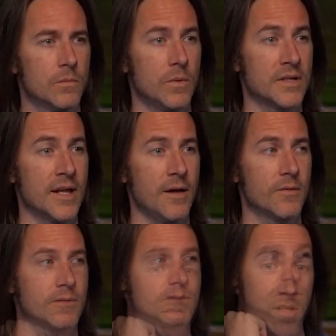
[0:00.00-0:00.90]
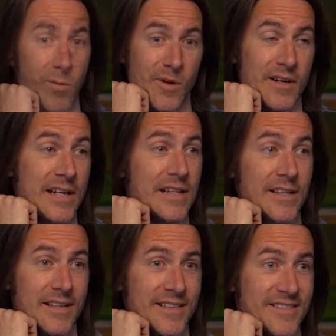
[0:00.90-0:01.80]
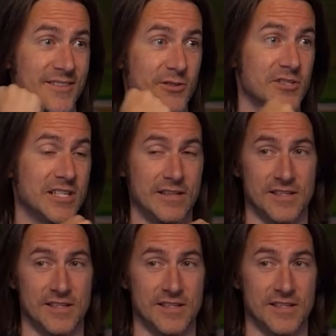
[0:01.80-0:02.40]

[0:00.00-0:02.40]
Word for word: What now? She's not wearing anything. You just see